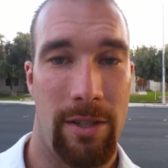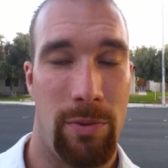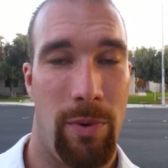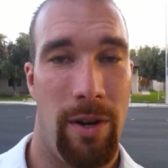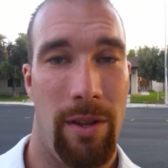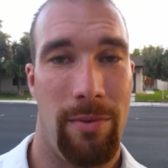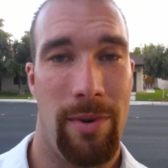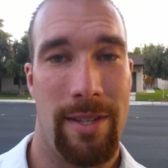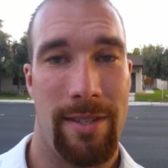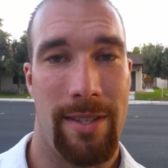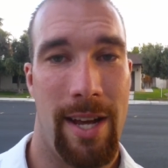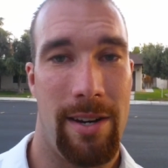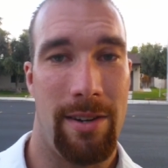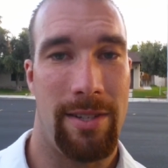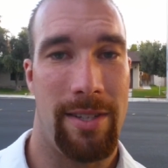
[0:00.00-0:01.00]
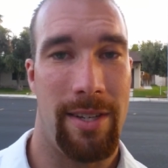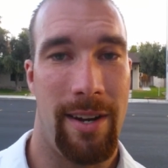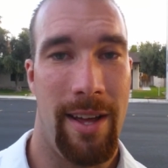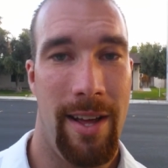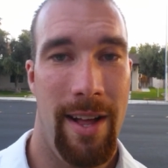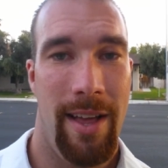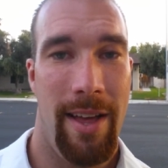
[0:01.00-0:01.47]
It's one of the reasons
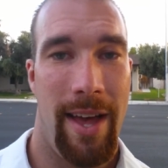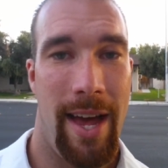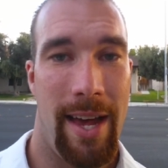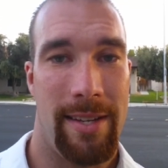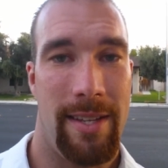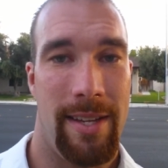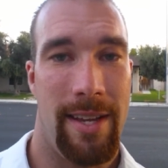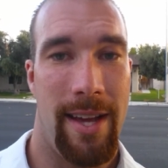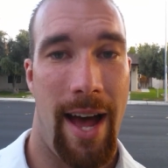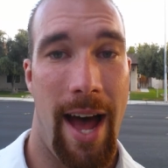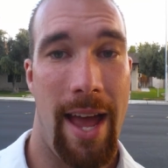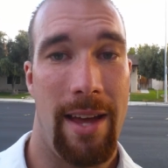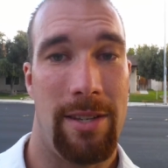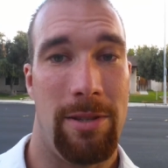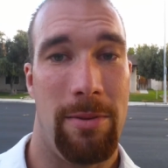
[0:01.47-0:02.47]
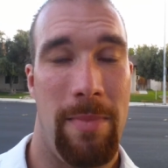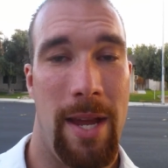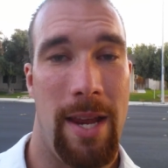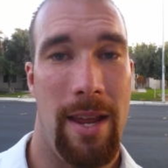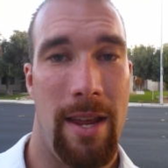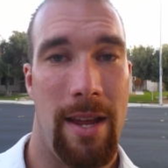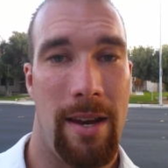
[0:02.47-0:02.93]
Henderson has the highest
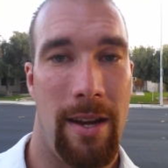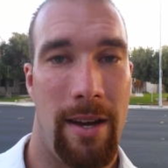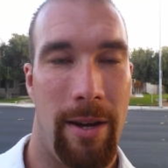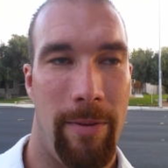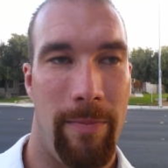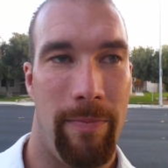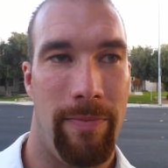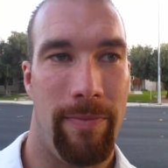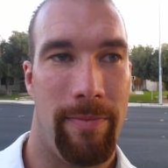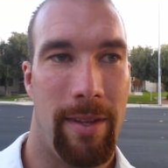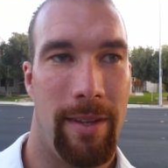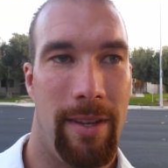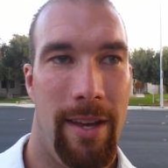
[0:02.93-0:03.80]
median